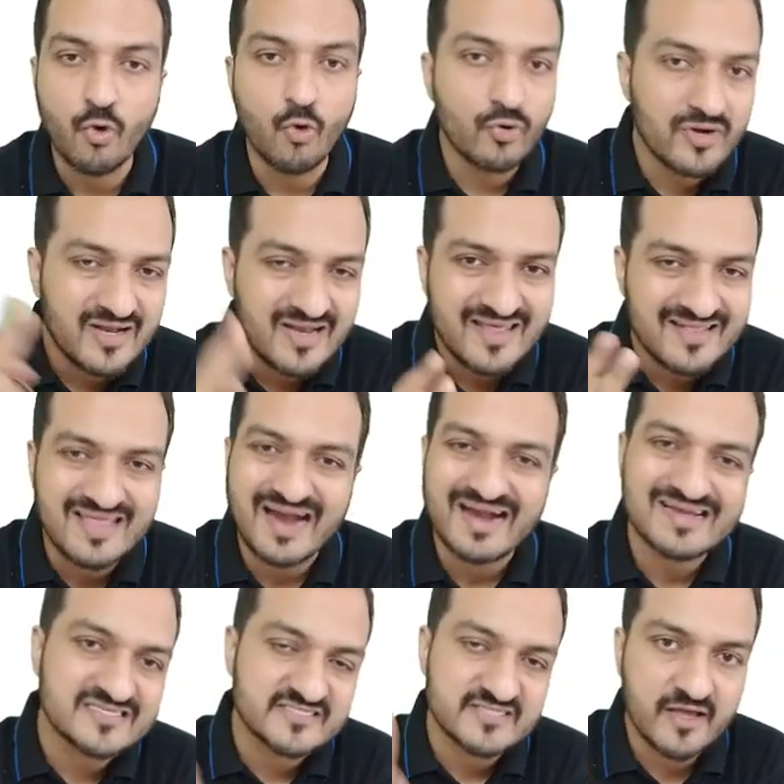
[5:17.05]
only
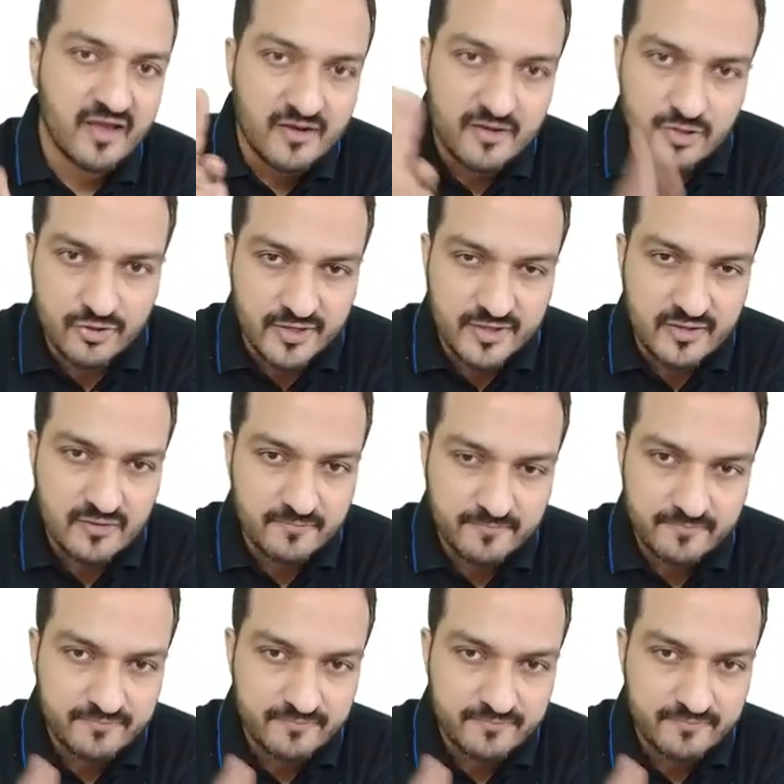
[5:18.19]
that second unit?